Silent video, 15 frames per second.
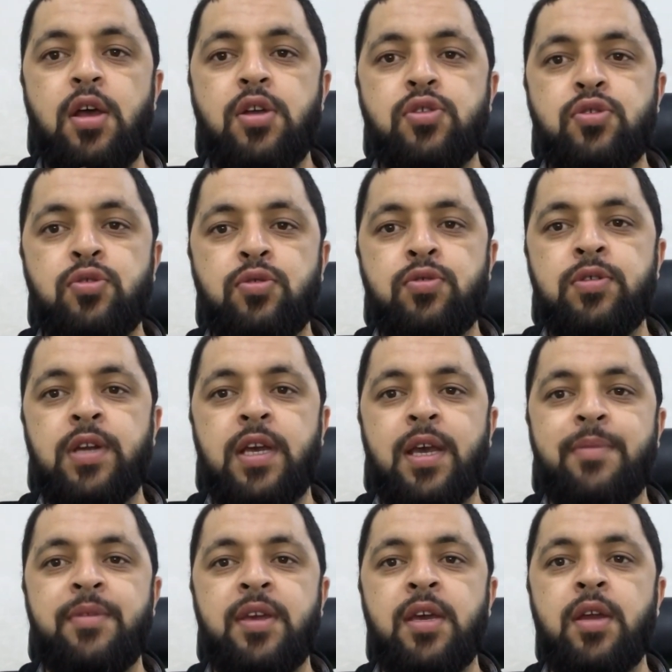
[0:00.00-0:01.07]
So today
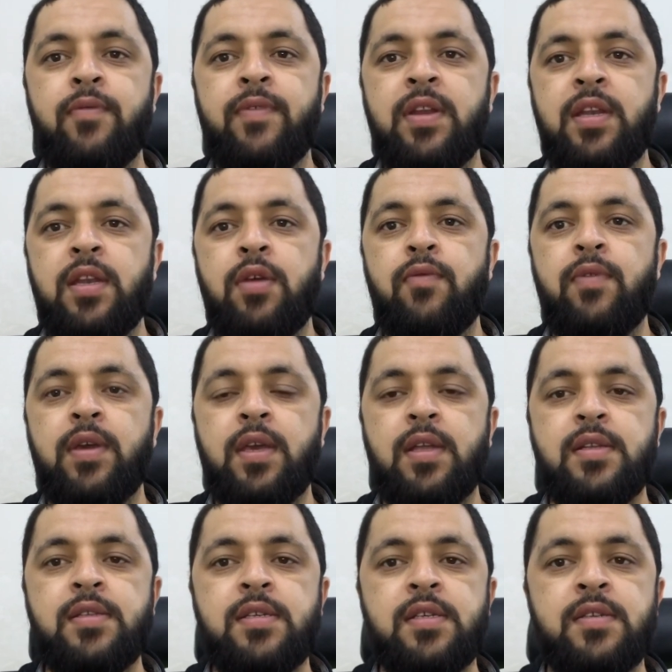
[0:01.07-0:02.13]
I'm here with new
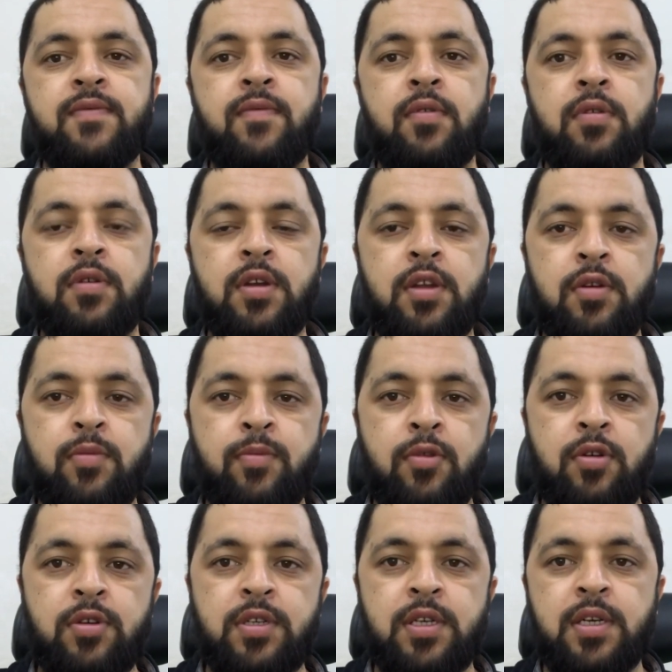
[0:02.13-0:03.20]
vacancies for new
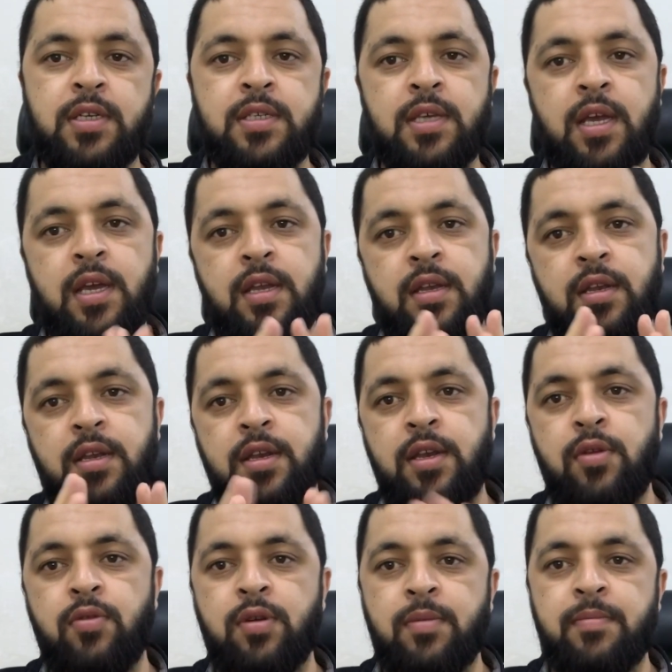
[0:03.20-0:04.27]
projects and
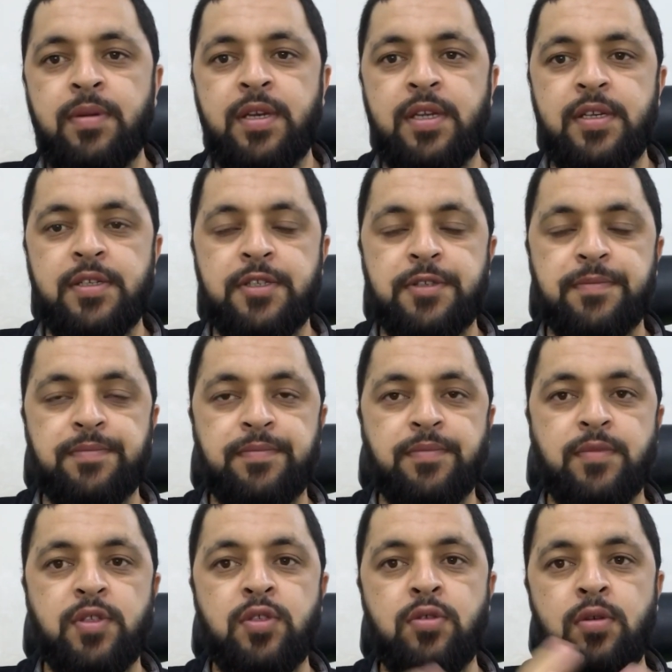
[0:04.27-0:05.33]
new companies.
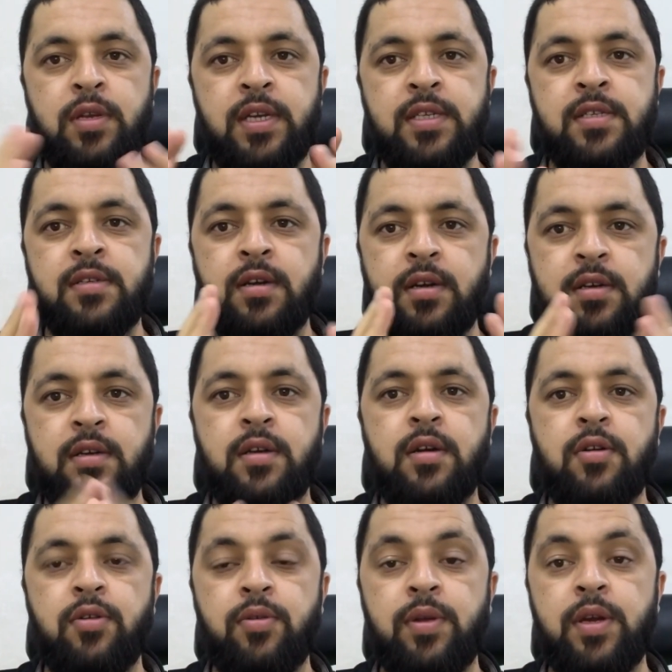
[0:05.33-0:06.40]
So let's start
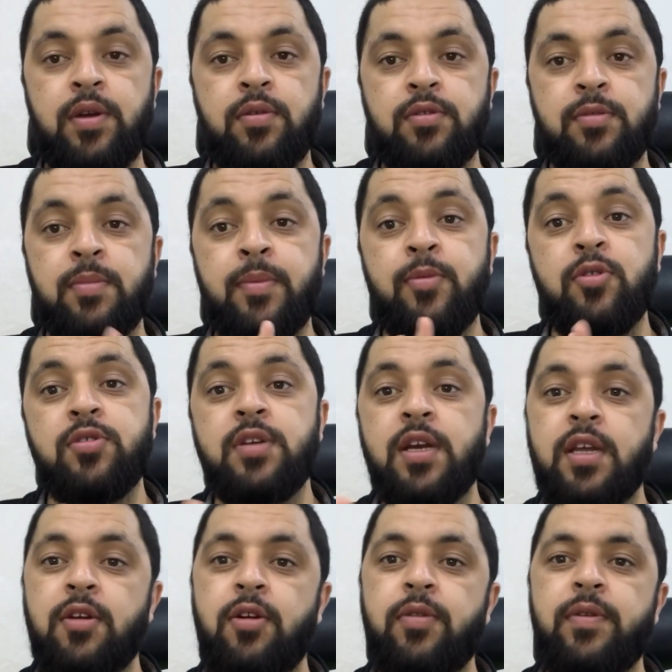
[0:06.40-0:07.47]
our videos. Before
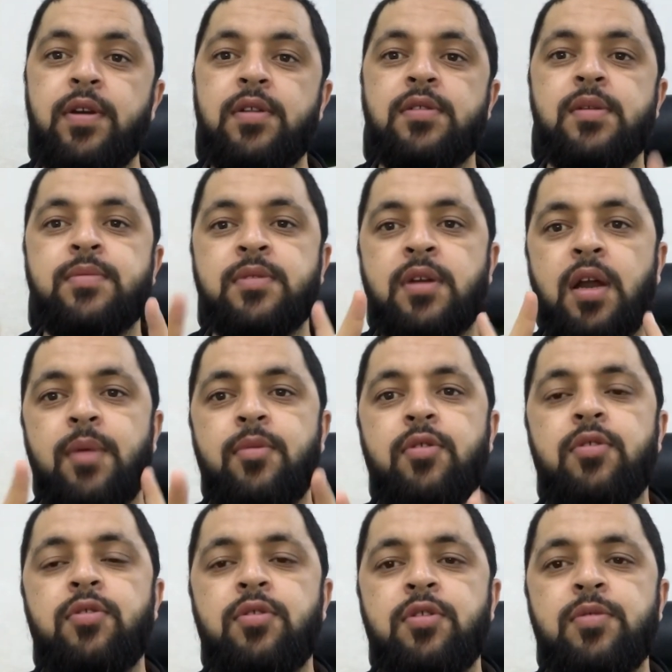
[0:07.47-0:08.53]
starting our video, subscribe our
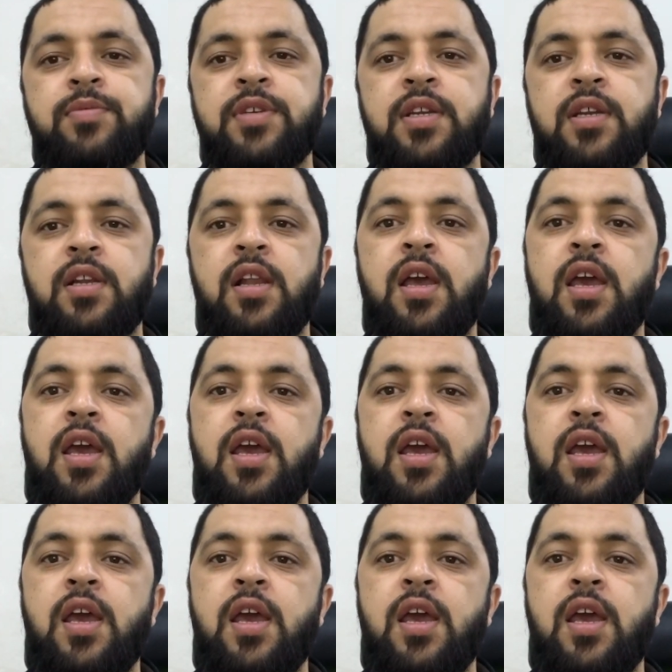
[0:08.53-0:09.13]
YouTube channel.